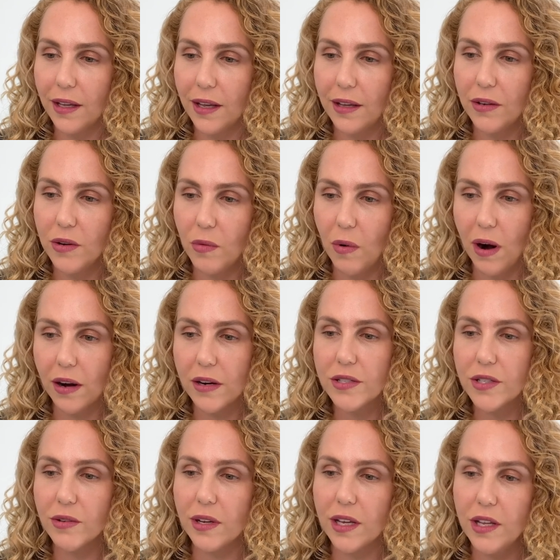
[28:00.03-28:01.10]
King Noir.
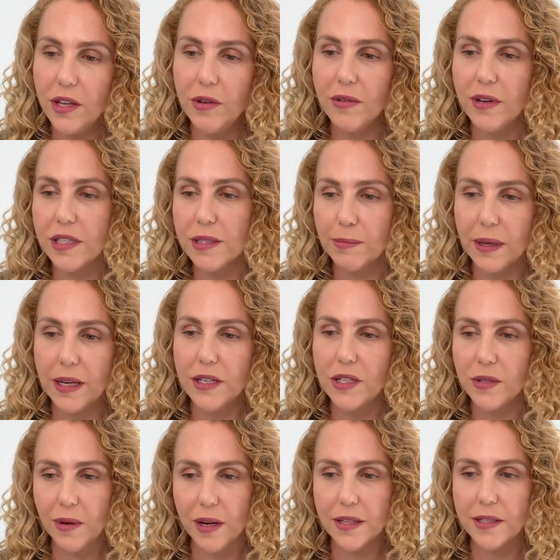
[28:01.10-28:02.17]
So can you explain
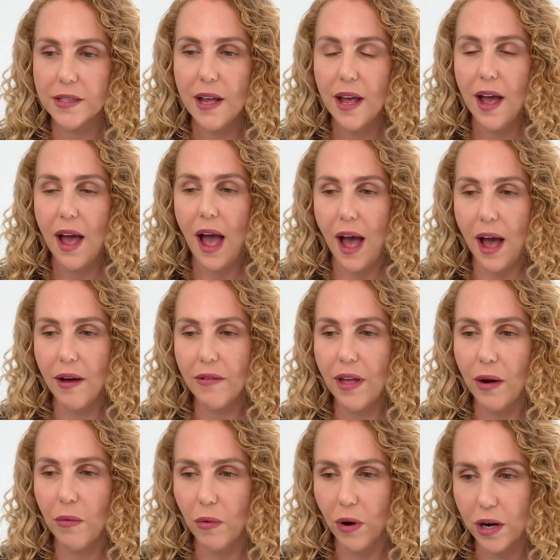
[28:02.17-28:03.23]
to us how
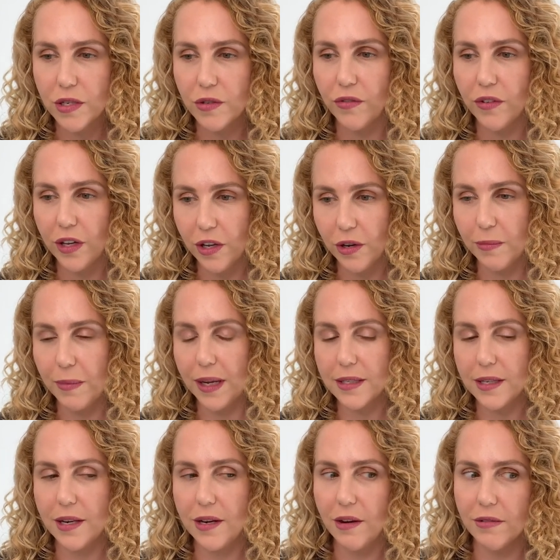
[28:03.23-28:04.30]
that works for you? Because
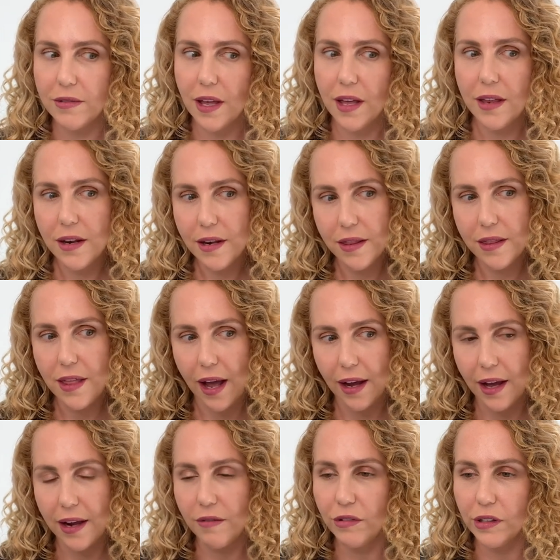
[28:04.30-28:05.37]
I know that that
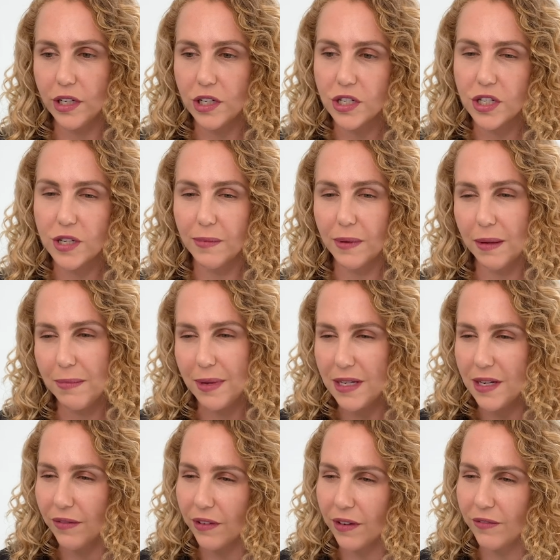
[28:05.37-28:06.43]
kind of relationship can be
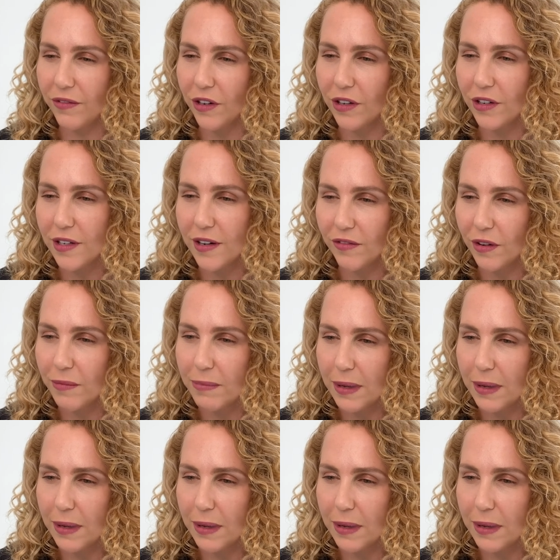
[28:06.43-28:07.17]
different for different